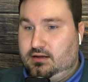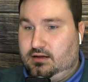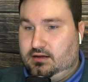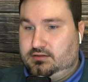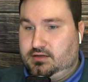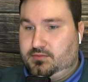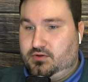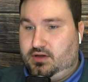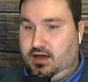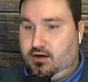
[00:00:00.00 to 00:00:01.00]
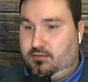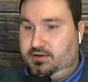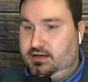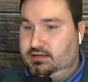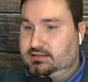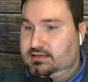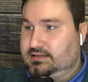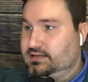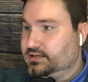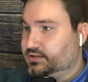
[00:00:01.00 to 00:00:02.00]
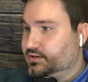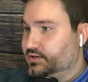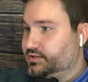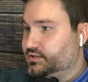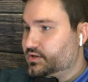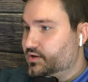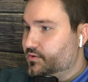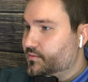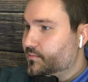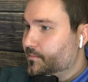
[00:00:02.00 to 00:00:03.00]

WKRP in Cincy is good too.